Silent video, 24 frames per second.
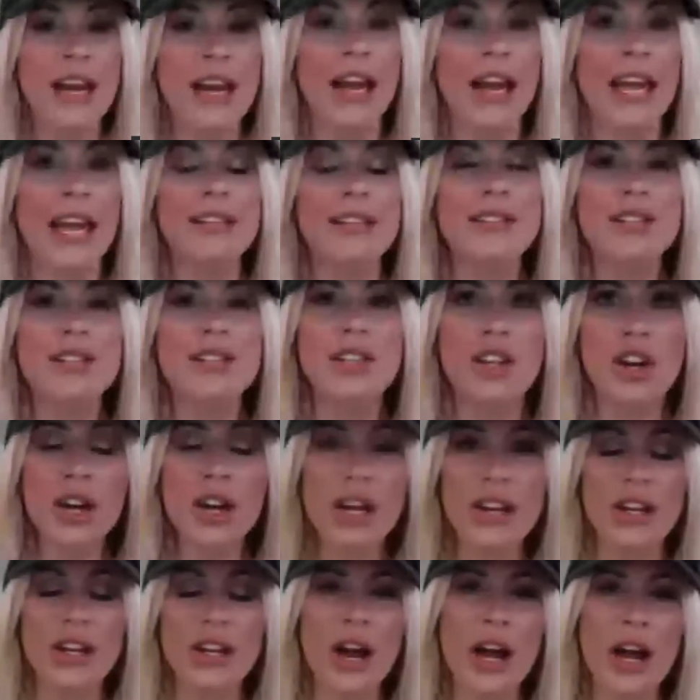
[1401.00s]
It's
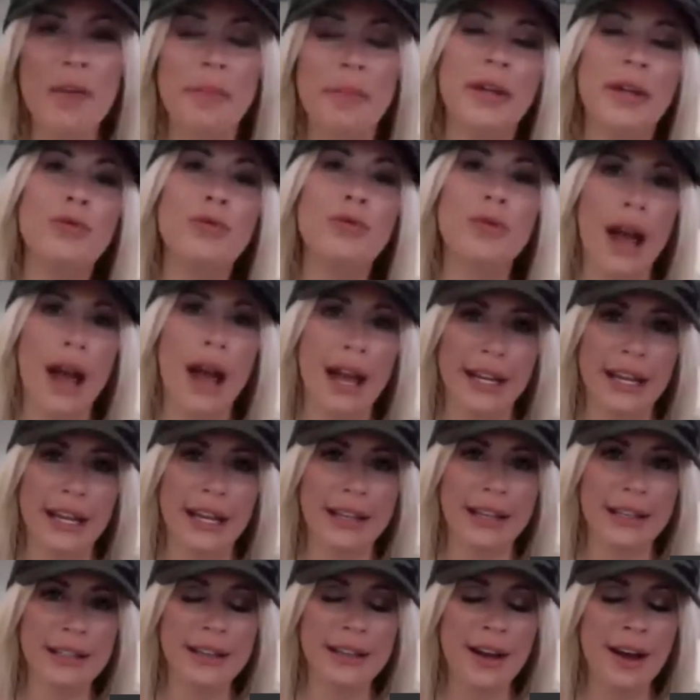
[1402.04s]
good. You know, I've been
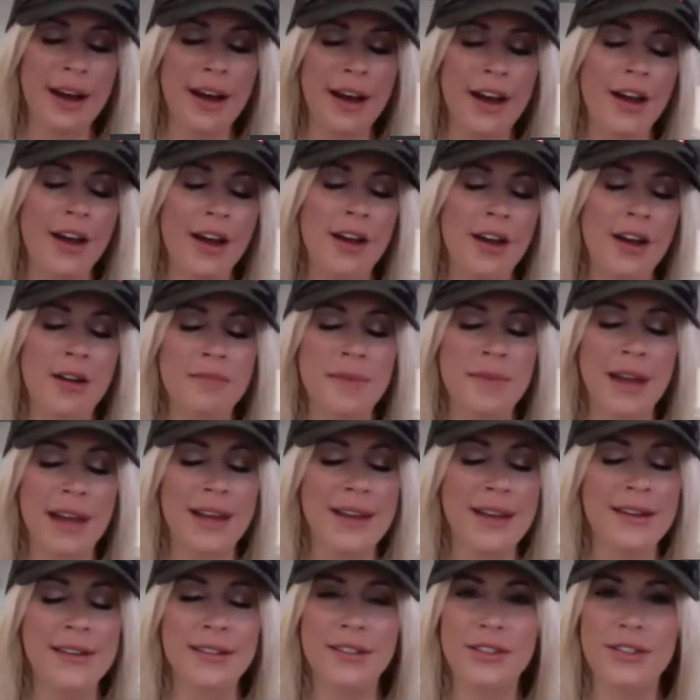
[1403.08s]
writing,
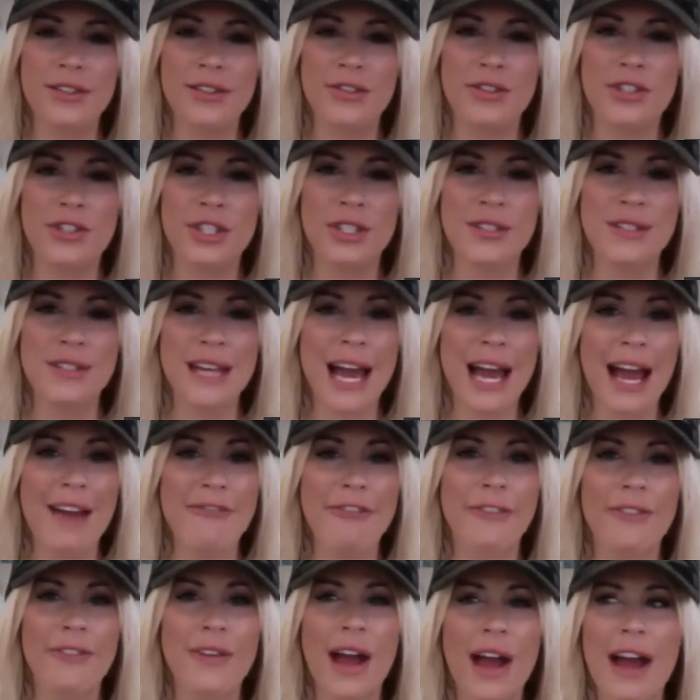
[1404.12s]
and just
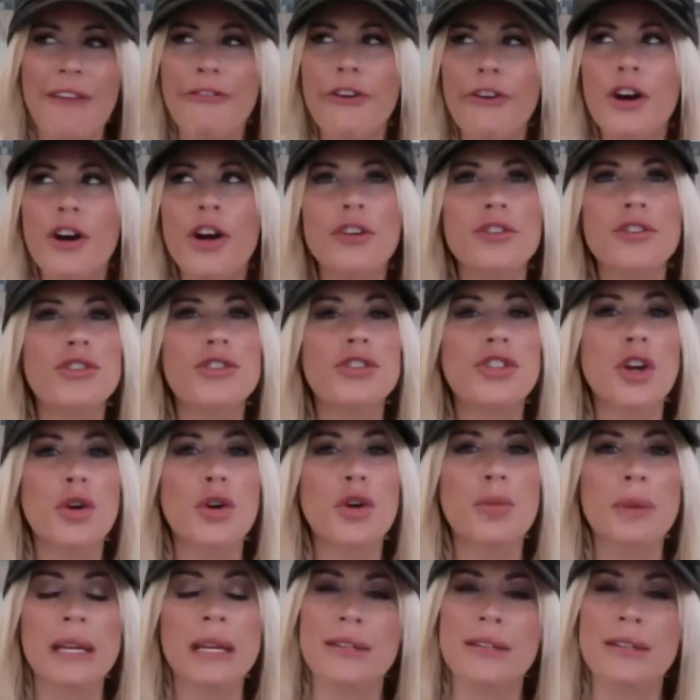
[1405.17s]
I've heard so
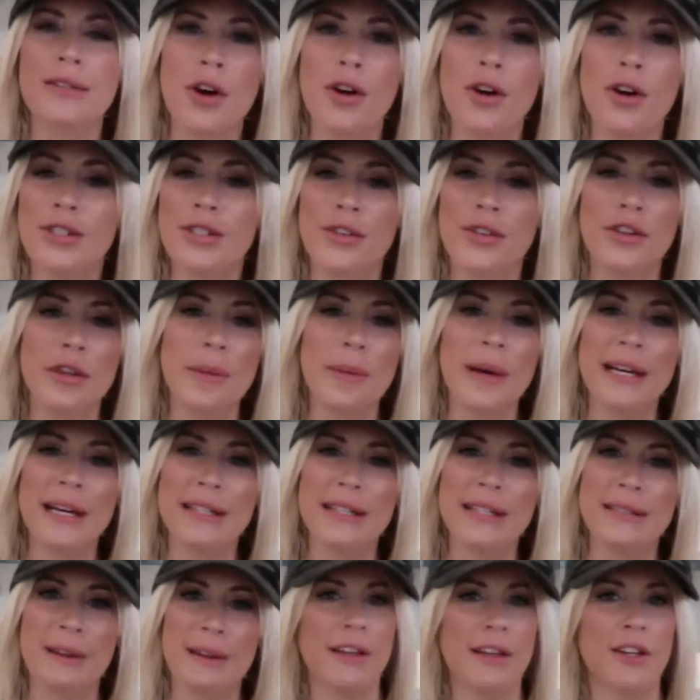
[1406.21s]
many songs over the
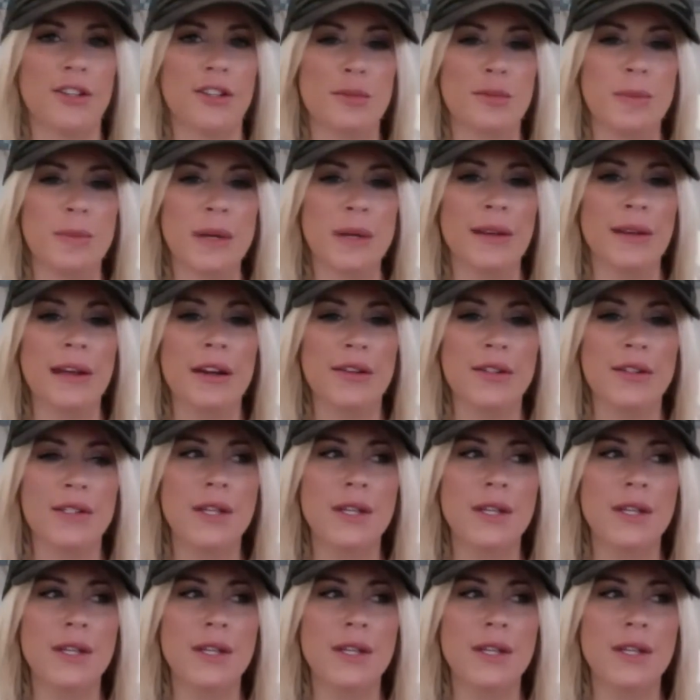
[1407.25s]
past 10 years being here.